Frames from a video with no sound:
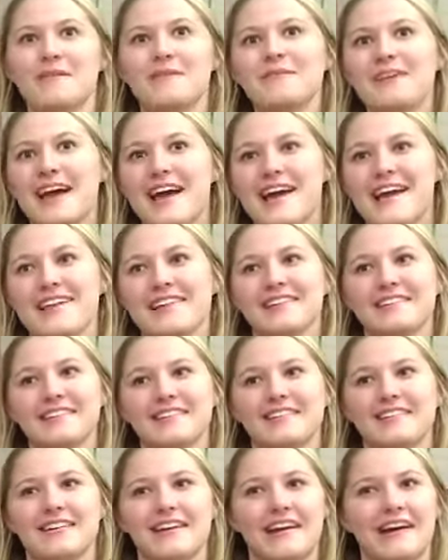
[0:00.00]
And
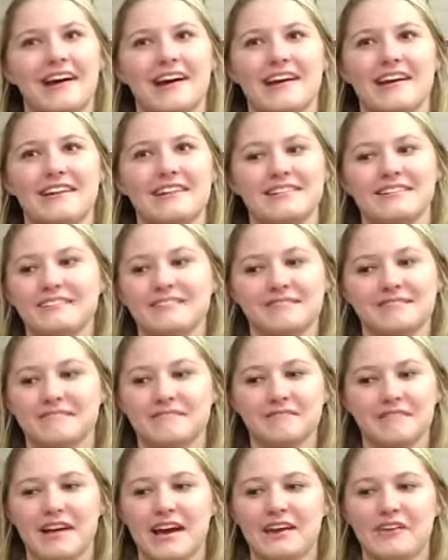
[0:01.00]
I
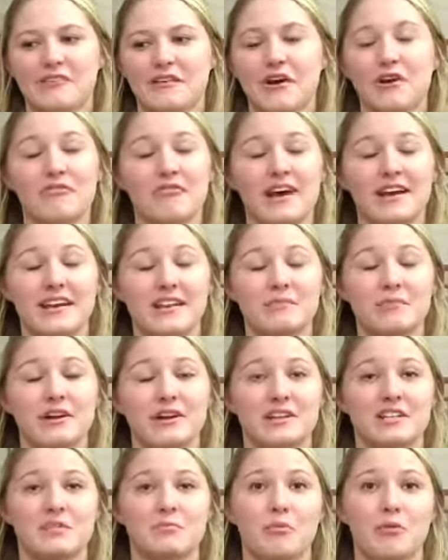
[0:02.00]
don't know, if I didn't play
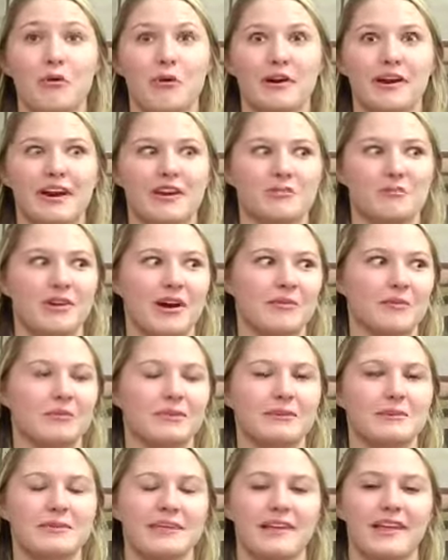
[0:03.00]
a sport, I would
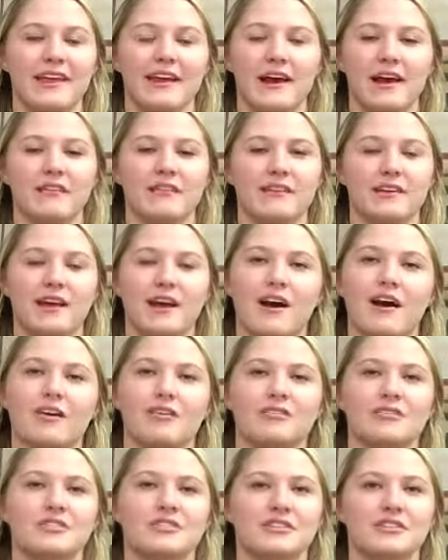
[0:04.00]
probably be like on the
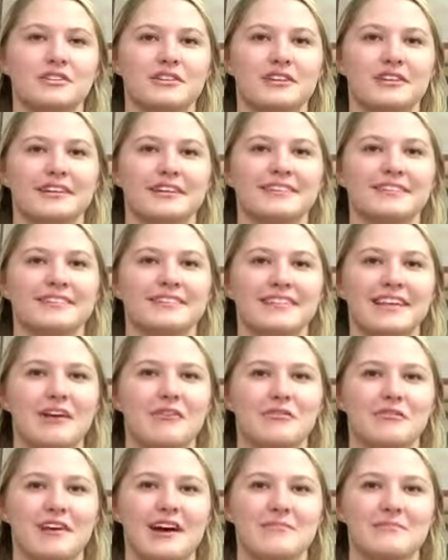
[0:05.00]
couch and that
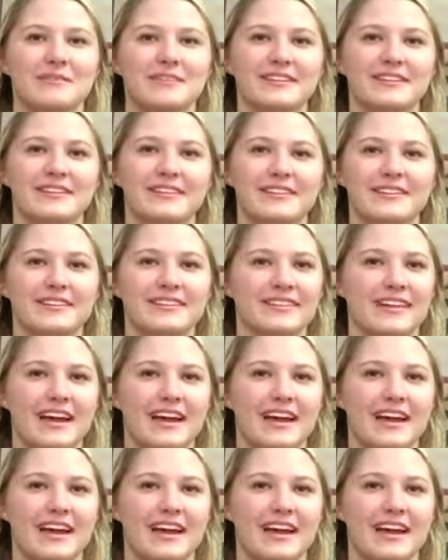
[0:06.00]
would not be good.